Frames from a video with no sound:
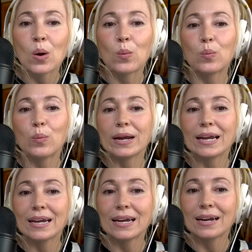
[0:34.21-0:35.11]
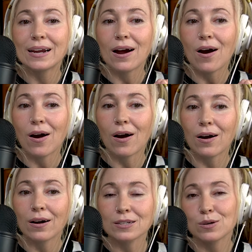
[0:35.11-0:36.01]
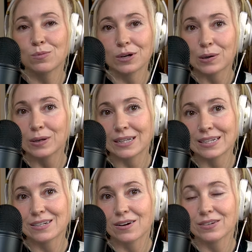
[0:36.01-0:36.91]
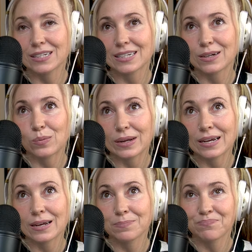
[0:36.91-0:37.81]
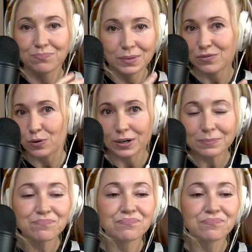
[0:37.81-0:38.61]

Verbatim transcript: So I'm recording this obviously a week before.